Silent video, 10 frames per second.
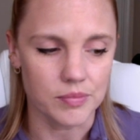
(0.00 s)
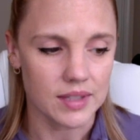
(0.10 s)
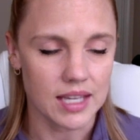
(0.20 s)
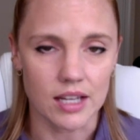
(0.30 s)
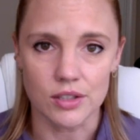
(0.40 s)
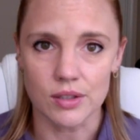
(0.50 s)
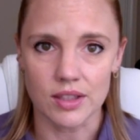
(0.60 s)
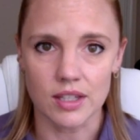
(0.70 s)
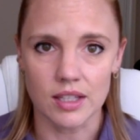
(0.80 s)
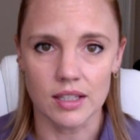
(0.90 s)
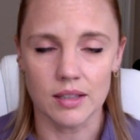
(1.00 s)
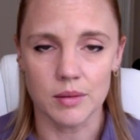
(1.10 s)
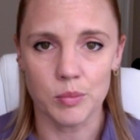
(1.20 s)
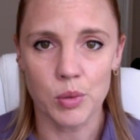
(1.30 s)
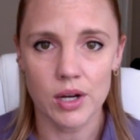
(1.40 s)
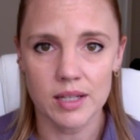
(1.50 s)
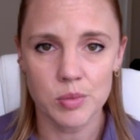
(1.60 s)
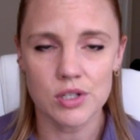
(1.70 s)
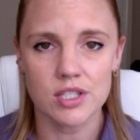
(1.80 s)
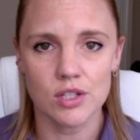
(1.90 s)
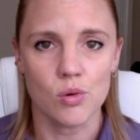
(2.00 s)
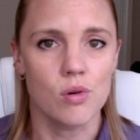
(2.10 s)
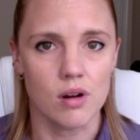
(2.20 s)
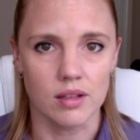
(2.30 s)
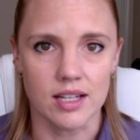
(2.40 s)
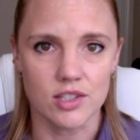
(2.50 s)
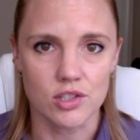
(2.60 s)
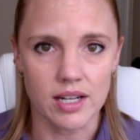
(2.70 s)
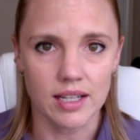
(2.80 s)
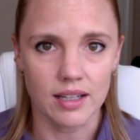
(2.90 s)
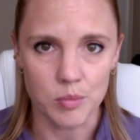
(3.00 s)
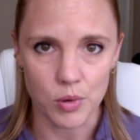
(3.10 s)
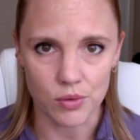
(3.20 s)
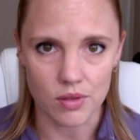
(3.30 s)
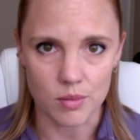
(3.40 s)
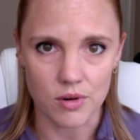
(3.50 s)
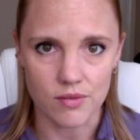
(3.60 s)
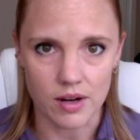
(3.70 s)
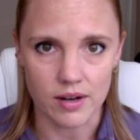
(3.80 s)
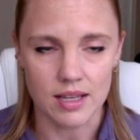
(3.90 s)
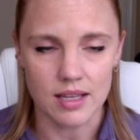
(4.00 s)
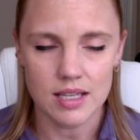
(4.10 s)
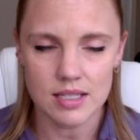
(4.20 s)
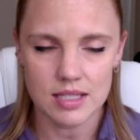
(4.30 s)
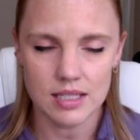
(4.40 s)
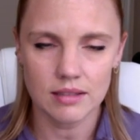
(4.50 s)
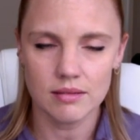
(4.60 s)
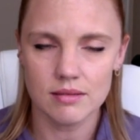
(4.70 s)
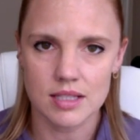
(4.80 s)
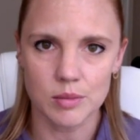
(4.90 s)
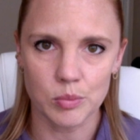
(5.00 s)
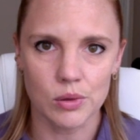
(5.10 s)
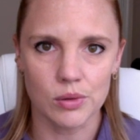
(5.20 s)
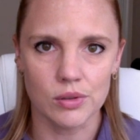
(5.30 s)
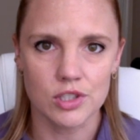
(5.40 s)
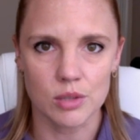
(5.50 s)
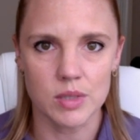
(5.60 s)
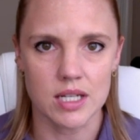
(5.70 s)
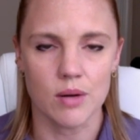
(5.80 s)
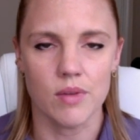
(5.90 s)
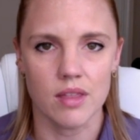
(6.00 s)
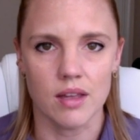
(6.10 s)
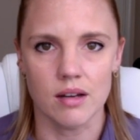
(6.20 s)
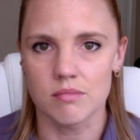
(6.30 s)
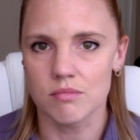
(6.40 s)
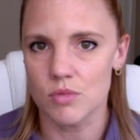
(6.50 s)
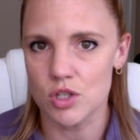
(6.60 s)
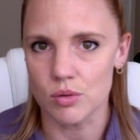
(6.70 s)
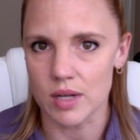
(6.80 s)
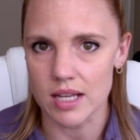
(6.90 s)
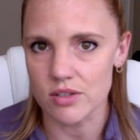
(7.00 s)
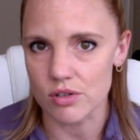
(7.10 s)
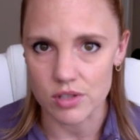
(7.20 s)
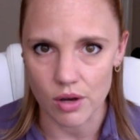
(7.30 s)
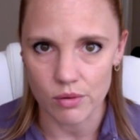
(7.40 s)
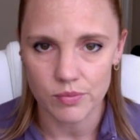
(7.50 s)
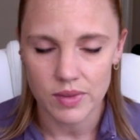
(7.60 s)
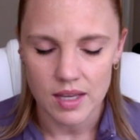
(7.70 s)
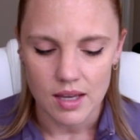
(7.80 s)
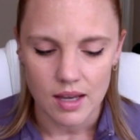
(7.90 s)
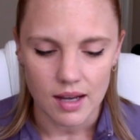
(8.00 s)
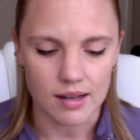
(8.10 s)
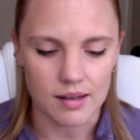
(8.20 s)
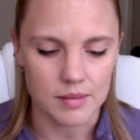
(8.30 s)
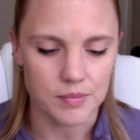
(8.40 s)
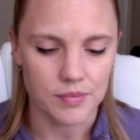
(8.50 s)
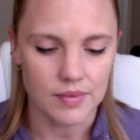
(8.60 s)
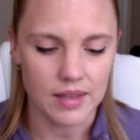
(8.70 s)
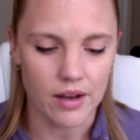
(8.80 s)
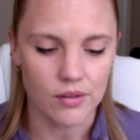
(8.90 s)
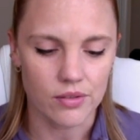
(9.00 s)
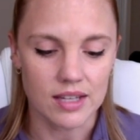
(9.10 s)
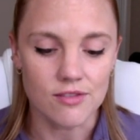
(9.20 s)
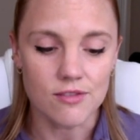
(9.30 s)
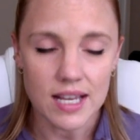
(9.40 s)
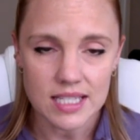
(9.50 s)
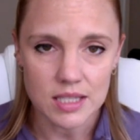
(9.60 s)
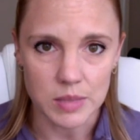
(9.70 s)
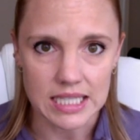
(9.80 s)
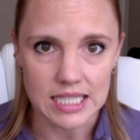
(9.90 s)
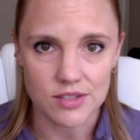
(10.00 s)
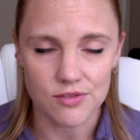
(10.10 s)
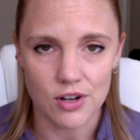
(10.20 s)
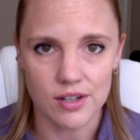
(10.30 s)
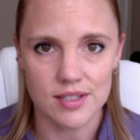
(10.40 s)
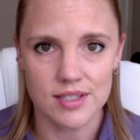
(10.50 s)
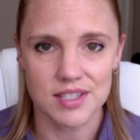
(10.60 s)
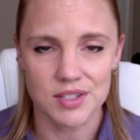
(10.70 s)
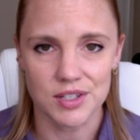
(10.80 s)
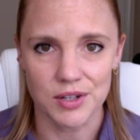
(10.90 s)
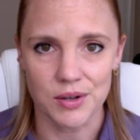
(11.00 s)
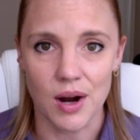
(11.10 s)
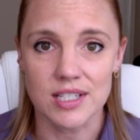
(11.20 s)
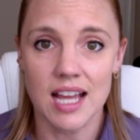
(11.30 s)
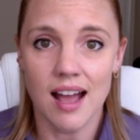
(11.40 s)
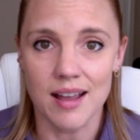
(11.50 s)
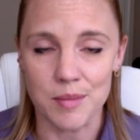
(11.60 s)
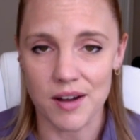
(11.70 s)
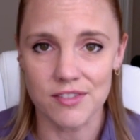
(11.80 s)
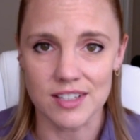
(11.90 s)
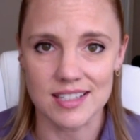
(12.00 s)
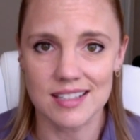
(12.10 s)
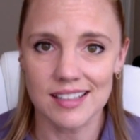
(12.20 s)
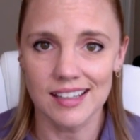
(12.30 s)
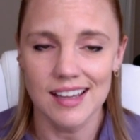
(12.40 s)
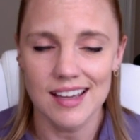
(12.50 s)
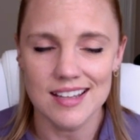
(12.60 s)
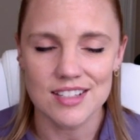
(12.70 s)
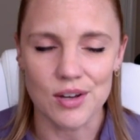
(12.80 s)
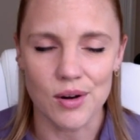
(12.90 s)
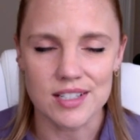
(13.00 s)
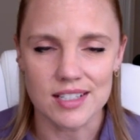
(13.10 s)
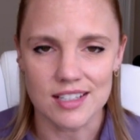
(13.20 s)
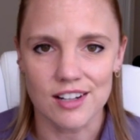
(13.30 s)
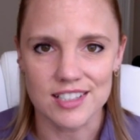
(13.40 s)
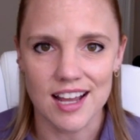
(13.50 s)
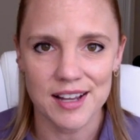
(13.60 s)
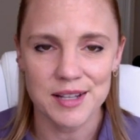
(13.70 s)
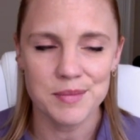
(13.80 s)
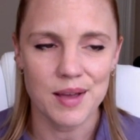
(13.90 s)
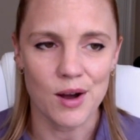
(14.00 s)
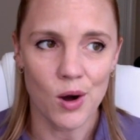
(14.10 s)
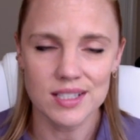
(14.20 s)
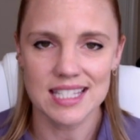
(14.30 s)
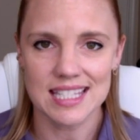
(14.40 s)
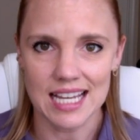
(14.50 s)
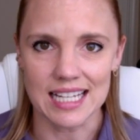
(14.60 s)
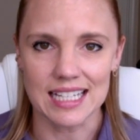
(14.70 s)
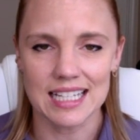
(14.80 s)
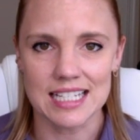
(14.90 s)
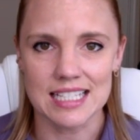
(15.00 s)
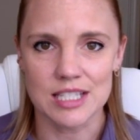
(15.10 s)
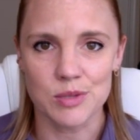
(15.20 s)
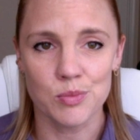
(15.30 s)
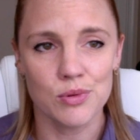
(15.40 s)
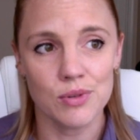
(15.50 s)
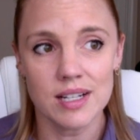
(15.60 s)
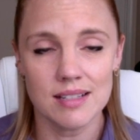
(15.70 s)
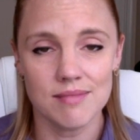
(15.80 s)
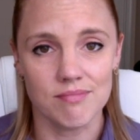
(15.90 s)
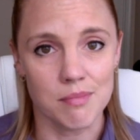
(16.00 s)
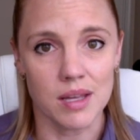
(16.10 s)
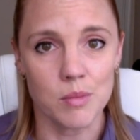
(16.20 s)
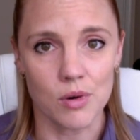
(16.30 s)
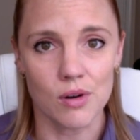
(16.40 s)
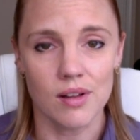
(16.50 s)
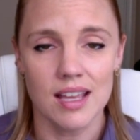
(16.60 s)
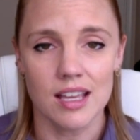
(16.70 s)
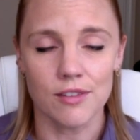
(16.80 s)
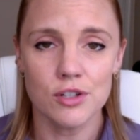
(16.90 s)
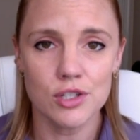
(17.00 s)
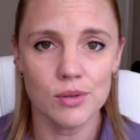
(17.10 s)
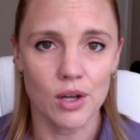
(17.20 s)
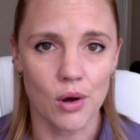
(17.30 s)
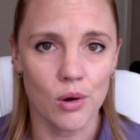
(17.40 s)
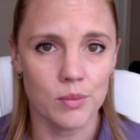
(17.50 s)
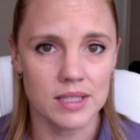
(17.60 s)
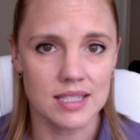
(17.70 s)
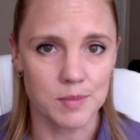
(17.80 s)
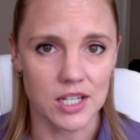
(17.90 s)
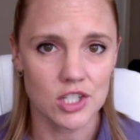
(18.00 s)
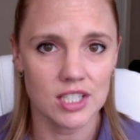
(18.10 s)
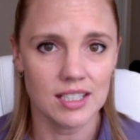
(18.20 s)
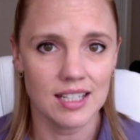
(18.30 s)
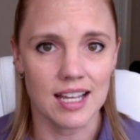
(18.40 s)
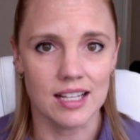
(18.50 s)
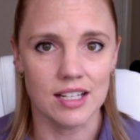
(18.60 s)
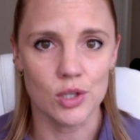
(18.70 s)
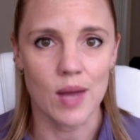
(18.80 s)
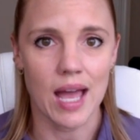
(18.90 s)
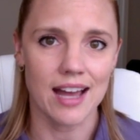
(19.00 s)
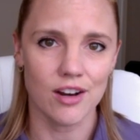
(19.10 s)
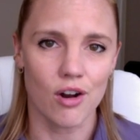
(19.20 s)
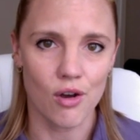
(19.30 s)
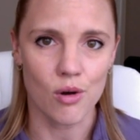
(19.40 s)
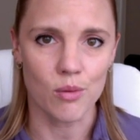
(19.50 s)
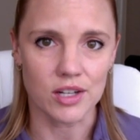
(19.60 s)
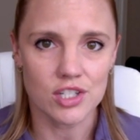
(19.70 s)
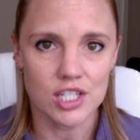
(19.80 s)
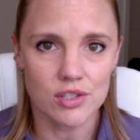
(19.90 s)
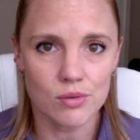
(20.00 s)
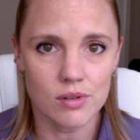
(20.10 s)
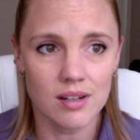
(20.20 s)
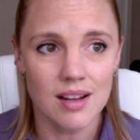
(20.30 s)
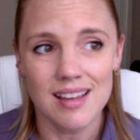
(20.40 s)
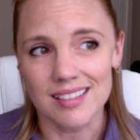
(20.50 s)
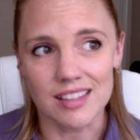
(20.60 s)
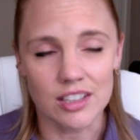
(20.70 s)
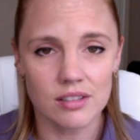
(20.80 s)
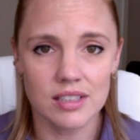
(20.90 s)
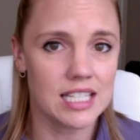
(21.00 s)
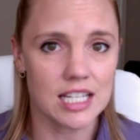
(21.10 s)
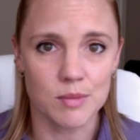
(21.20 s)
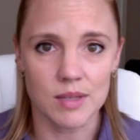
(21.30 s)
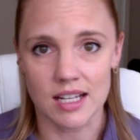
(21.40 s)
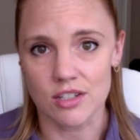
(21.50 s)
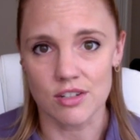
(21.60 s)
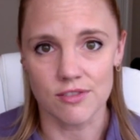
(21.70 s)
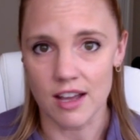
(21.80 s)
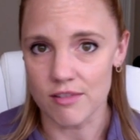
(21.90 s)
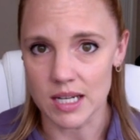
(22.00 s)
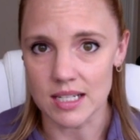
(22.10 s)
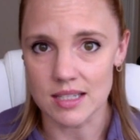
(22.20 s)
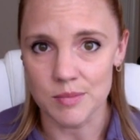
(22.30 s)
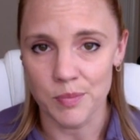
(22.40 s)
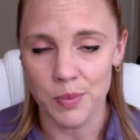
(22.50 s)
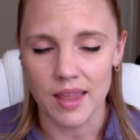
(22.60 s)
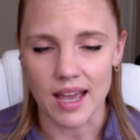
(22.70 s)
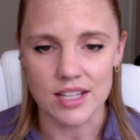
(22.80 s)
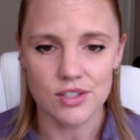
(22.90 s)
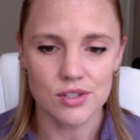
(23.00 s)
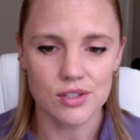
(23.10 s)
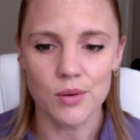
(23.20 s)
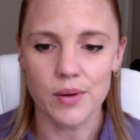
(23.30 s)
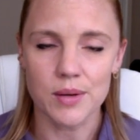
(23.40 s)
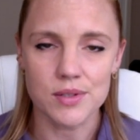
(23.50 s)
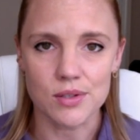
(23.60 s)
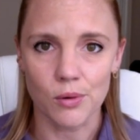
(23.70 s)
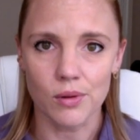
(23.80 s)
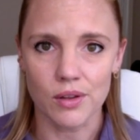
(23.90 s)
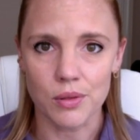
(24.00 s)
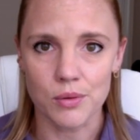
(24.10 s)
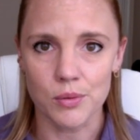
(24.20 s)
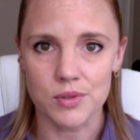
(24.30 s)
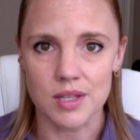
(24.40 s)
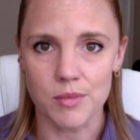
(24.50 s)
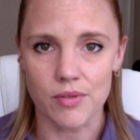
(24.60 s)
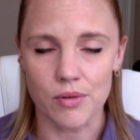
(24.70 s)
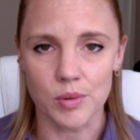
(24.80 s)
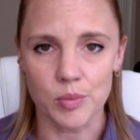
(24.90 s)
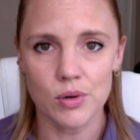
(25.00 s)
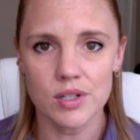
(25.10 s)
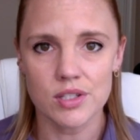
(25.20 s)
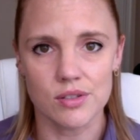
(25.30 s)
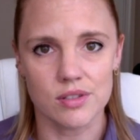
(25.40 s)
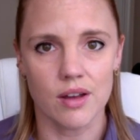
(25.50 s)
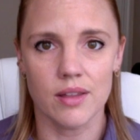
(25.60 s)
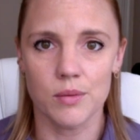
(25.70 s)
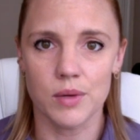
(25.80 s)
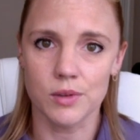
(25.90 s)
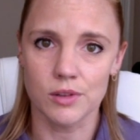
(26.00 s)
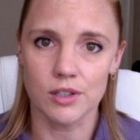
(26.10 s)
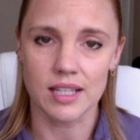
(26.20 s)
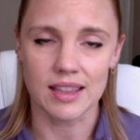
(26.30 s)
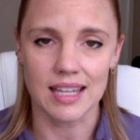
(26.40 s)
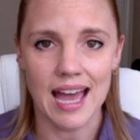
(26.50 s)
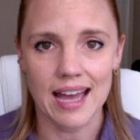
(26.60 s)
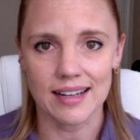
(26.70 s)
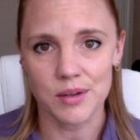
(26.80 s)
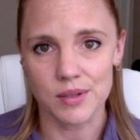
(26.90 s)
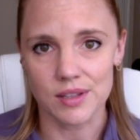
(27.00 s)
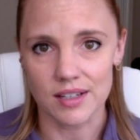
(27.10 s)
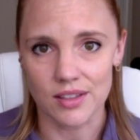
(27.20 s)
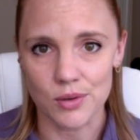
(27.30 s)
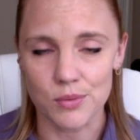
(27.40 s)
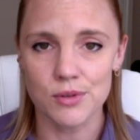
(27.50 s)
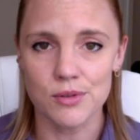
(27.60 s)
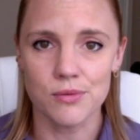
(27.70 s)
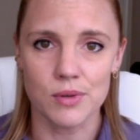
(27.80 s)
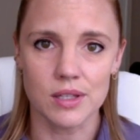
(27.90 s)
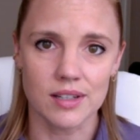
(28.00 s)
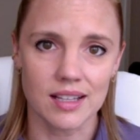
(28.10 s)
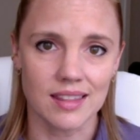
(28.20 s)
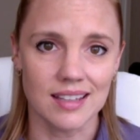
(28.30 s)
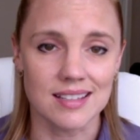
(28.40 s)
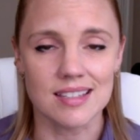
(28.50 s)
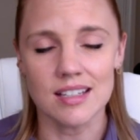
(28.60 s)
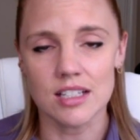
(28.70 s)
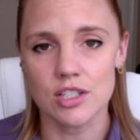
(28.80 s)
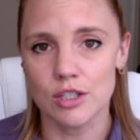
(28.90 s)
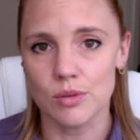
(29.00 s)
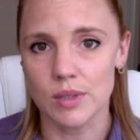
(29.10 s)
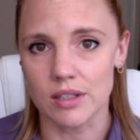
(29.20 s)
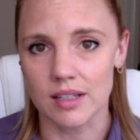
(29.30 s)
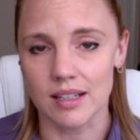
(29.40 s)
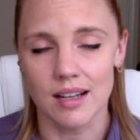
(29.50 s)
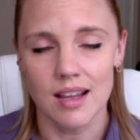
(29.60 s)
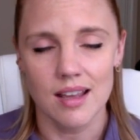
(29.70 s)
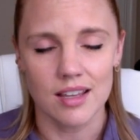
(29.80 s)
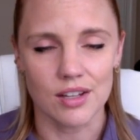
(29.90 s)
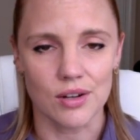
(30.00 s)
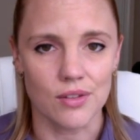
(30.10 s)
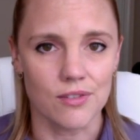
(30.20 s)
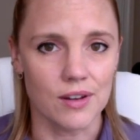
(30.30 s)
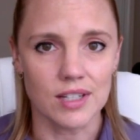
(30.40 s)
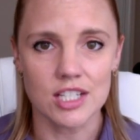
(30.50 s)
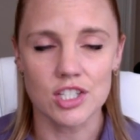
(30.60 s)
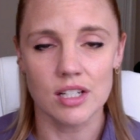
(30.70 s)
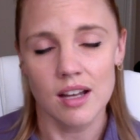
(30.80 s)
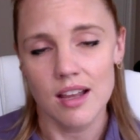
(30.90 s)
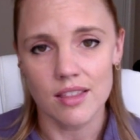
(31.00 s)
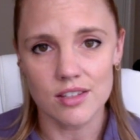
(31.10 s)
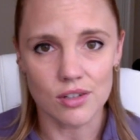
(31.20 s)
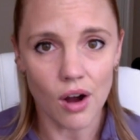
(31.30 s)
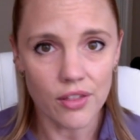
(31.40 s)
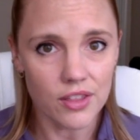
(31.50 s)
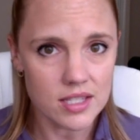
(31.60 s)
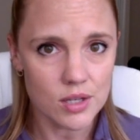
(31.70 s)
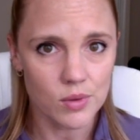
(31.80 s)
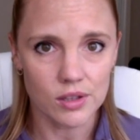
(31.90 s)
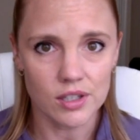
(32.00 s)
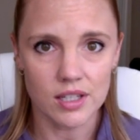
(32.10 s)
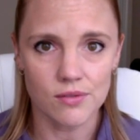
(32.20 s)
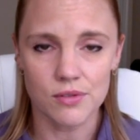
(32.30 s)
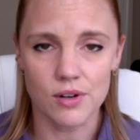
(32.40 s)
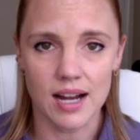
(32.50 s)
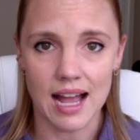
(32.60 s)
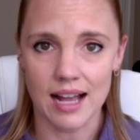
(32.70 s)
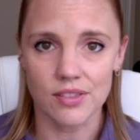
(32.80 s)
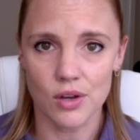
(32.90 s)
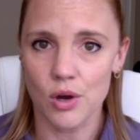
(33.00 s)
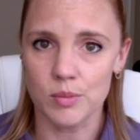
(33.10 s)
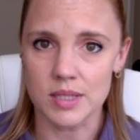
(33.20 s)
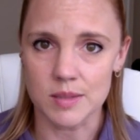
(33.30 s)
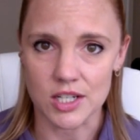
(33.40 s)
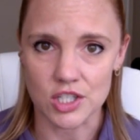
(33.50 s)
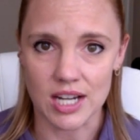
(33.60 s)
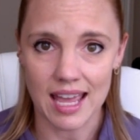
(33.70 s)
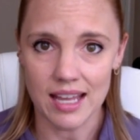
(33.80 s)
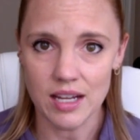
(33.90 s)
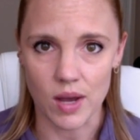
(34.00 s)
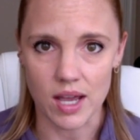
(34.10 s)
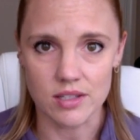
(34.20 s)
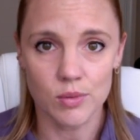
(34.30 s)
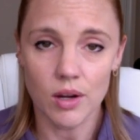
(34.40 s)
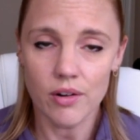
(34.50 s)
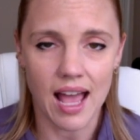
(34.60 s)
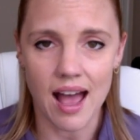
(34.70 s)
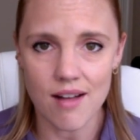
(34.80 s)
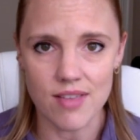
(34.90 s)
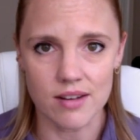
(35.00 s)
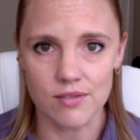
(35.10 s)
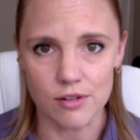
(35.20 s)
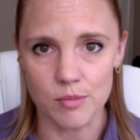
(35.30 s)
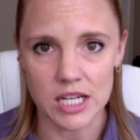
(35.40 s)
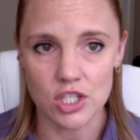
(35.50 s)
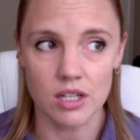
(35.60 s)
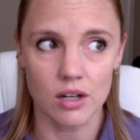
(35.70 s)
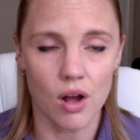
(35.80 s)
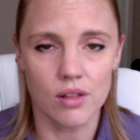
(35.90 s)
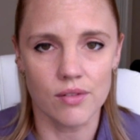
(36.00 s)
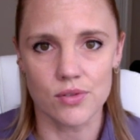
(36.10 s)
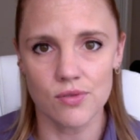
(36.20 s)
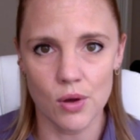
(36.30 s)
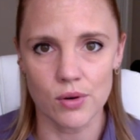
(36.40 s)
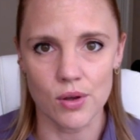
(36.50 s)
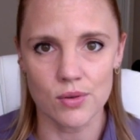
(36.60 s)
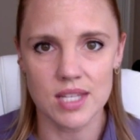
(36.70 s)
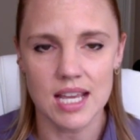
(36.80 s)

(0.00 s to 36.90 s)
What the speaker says: you get the in-person or online training, and both of them are very easy, simple, should be done within 2 days or so. Now the investment, as far as our time, obviously, so our time on site is pretty minimal. If you're doing a home inspection and you add on a home energy score, literally takes me an extra 5 minutes. As you saw when I was scrolling through some of the reports, you saw that we would look at the attic, we look at the roof, we look at the insulation, we look at the foundation. These are all things that we're looking for at the home inspection anyway. So we already have that information and all of those photos.